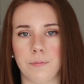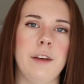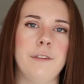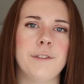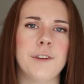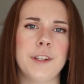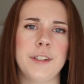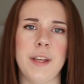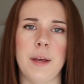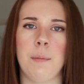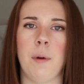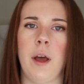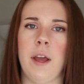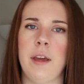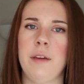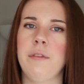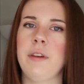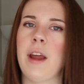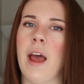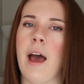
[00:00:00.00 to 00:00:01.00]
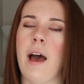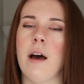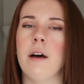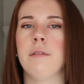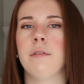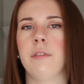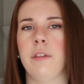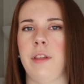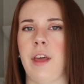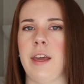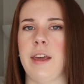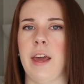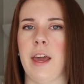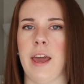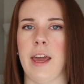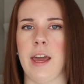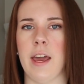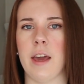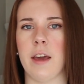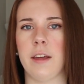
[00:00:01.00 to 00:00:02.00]
Like for example, I even have like
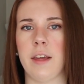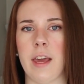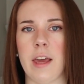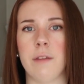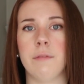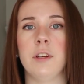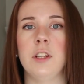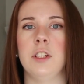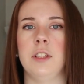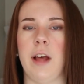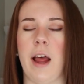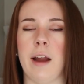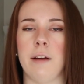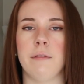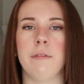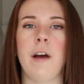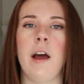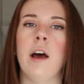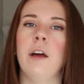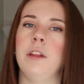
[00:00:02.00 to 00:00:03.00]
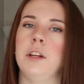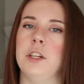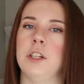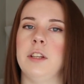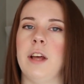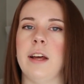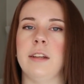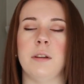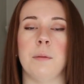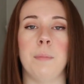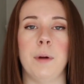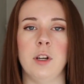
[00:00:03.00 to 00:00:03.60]
a Canva design file that just has a